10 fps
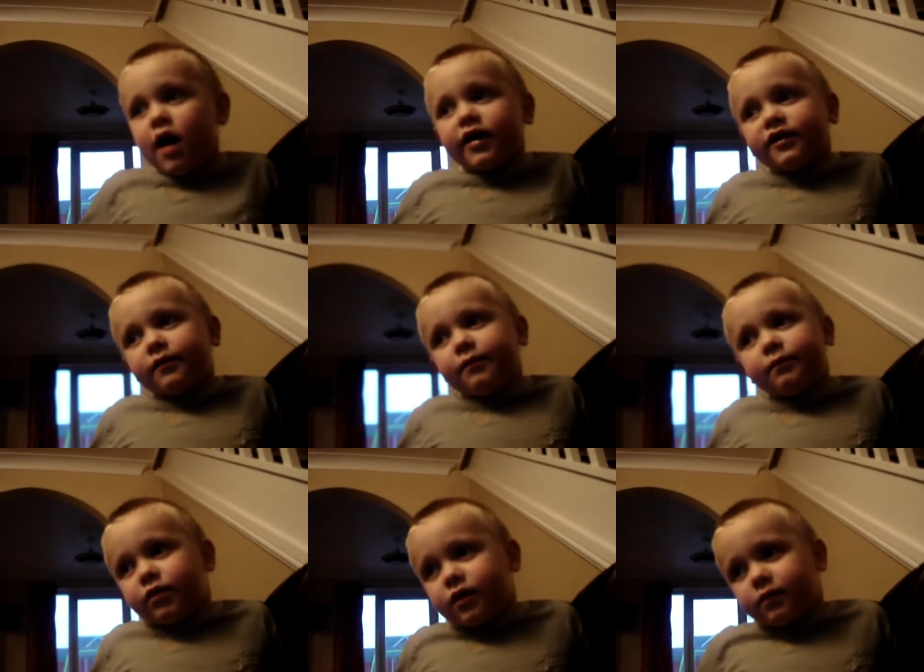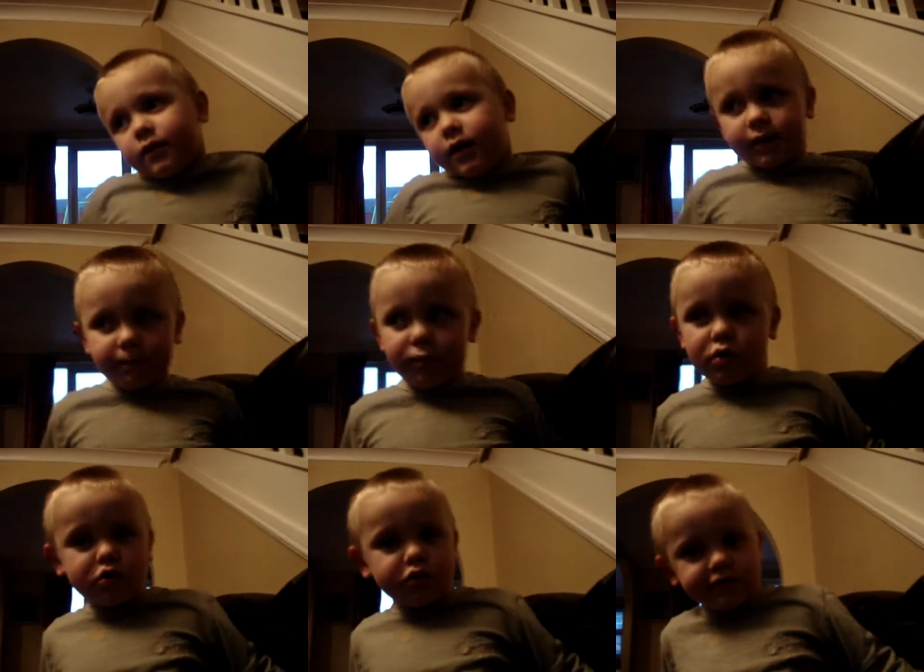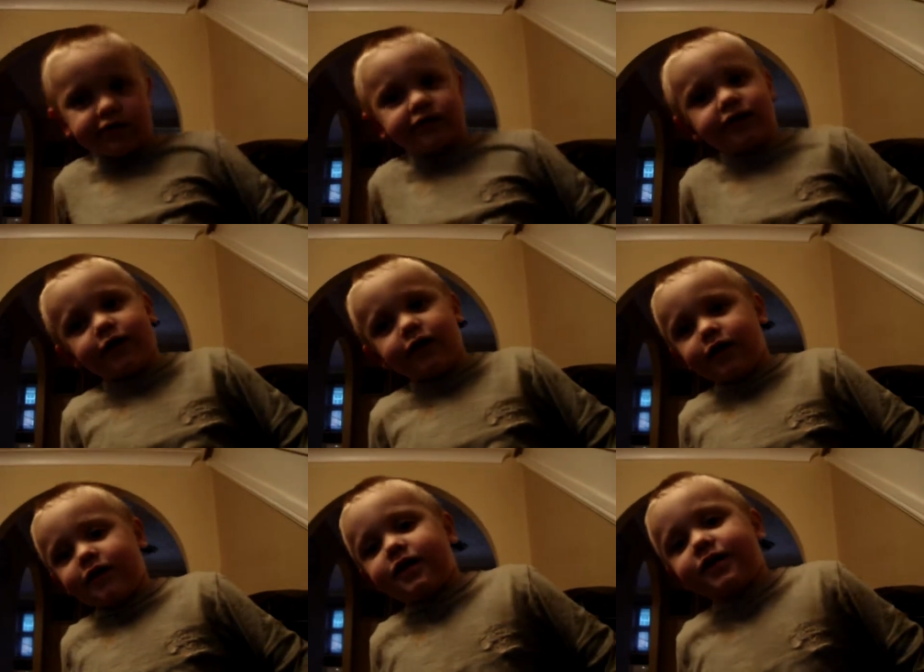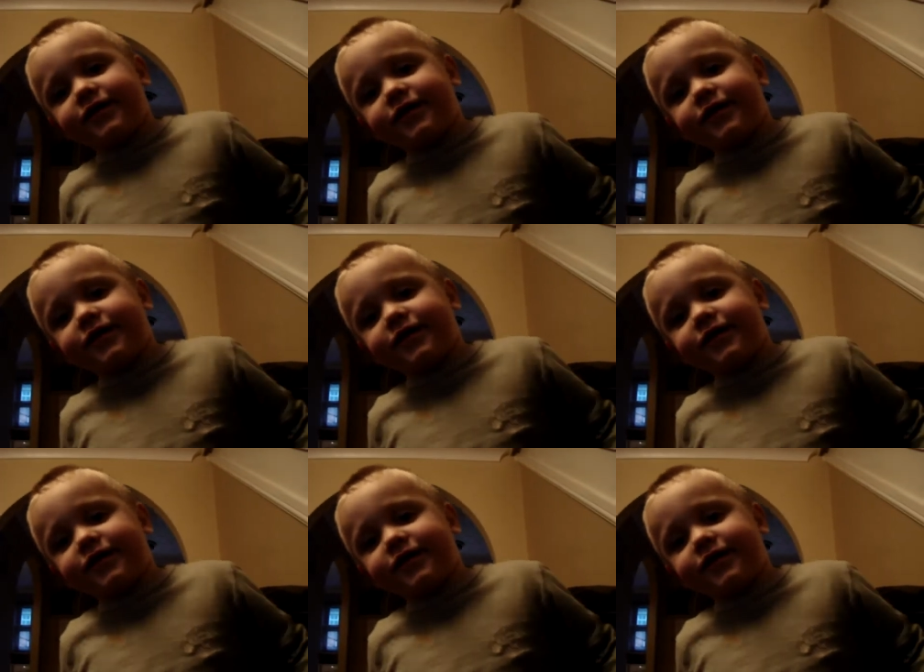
I didn't bring my books today, I